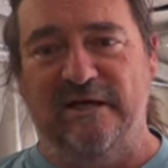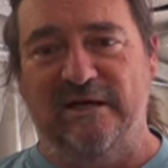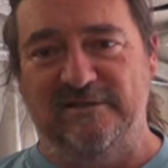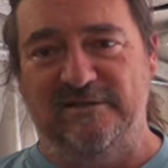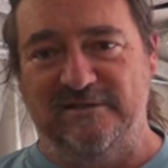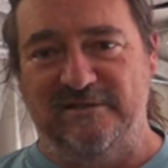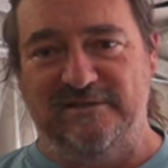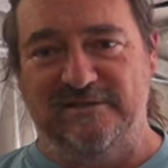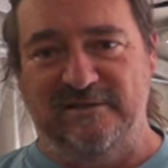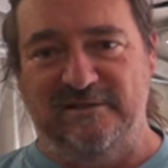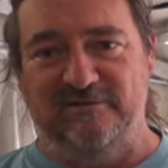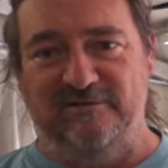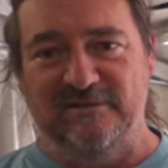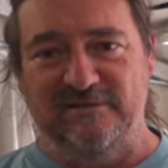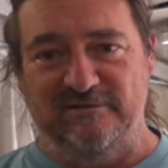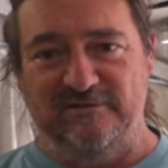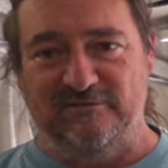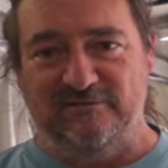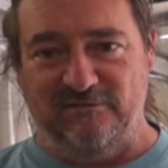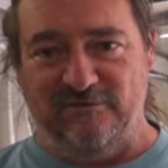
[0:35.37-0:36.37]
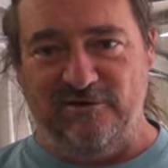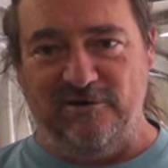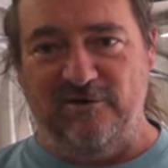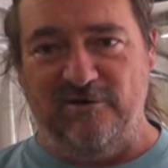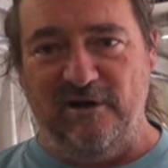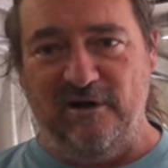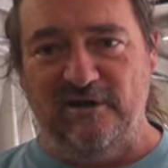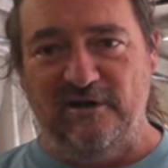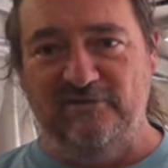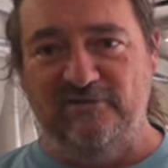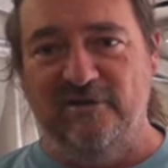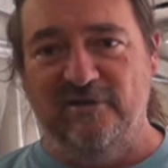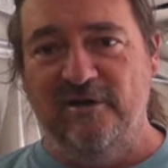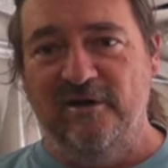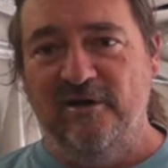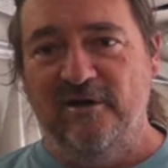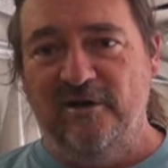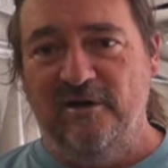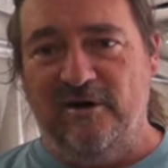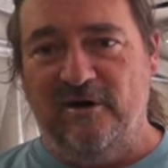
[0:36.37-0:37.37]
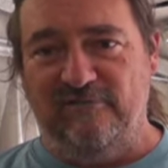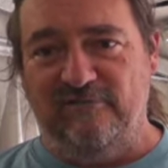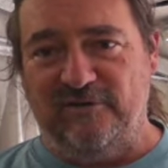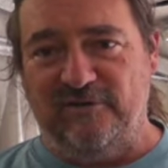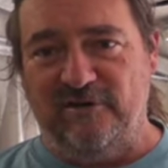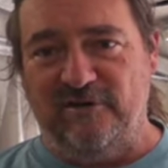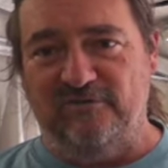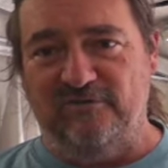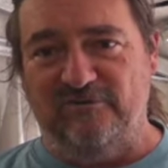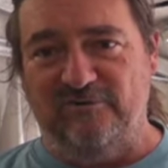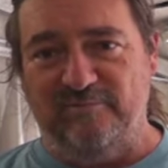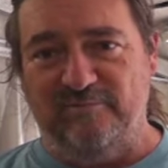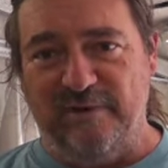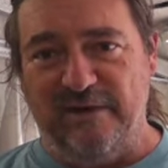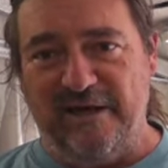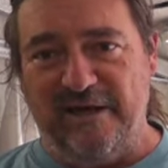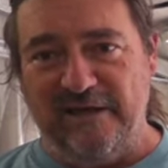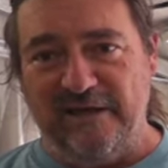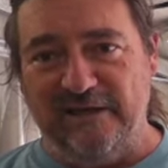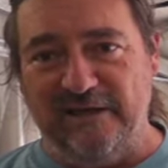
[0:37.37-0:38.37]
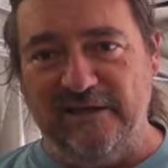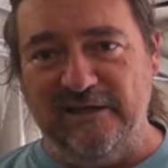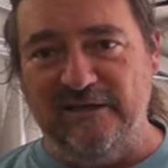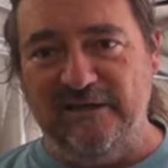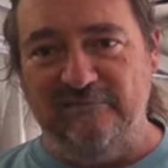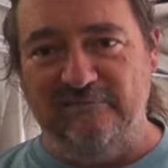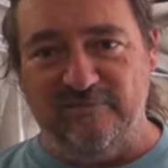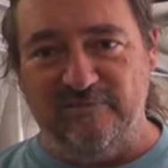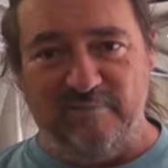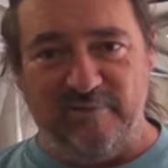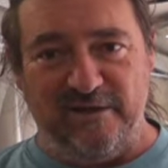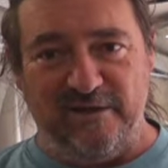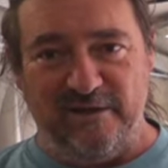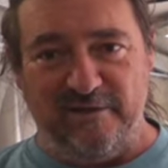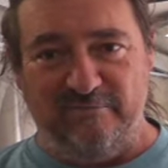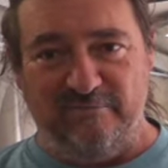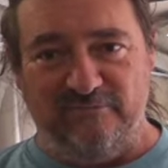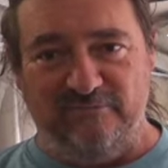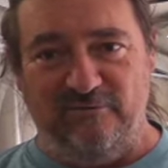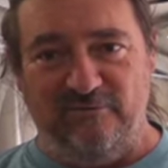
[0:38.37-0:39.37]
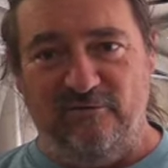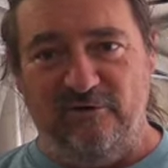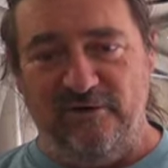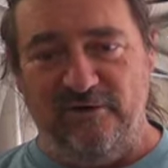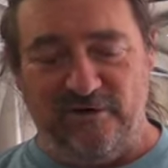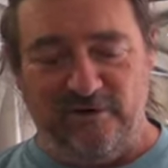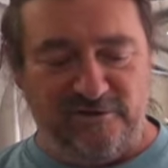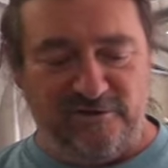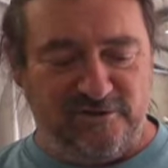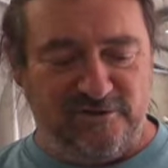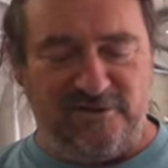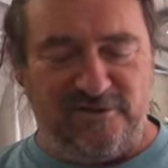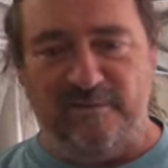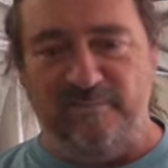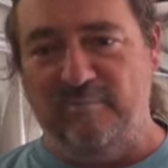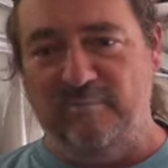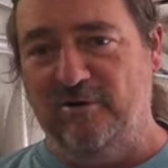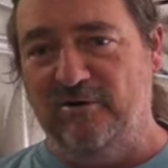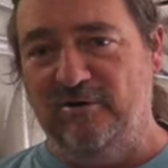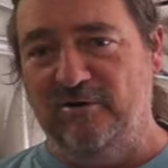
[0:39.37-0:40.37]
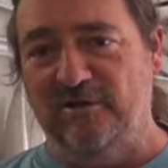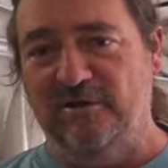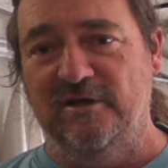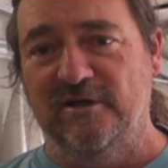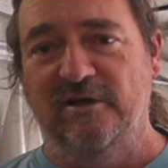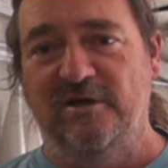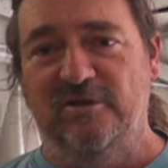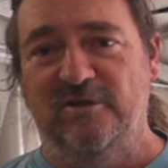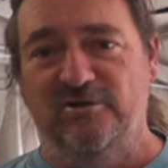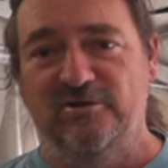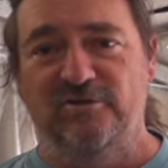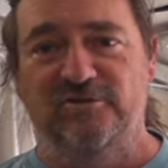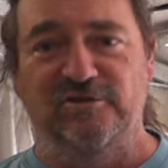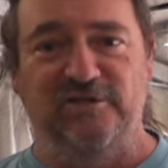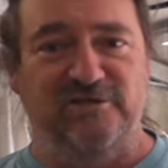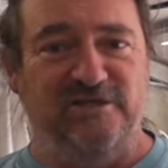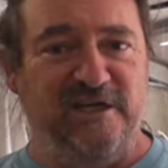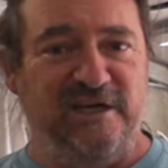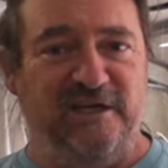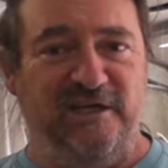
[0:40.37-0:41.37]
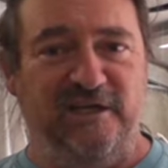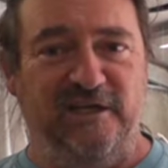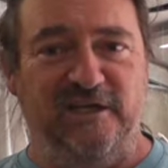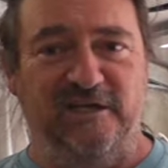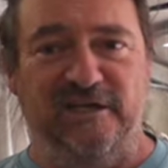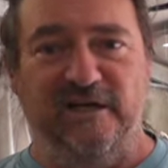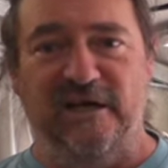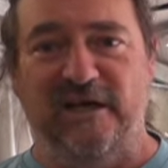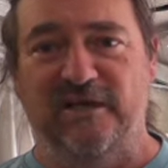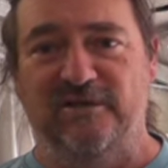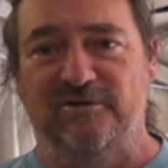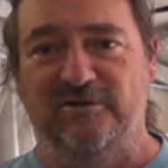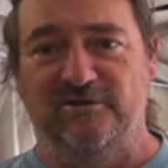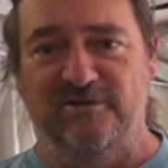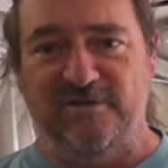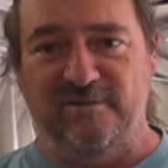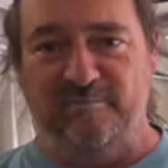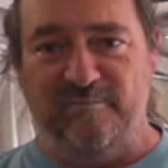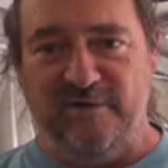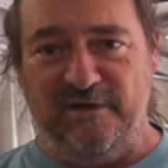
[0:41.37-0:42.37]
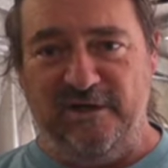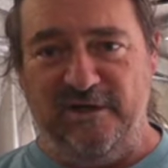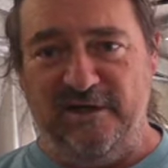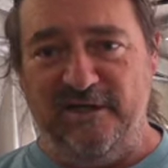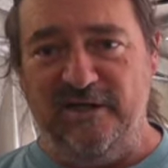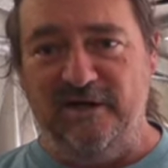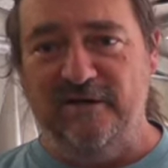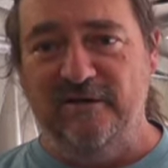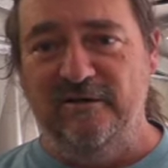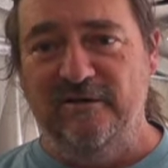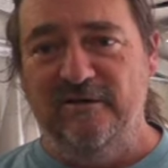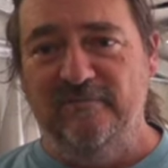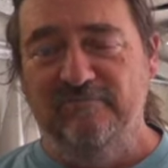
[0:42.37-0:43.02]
It's a series of 3 islands off the coast of Bali. If you've been there before, you've got Nusa Lembongan, Nusa Flanigan and Nusa Penida.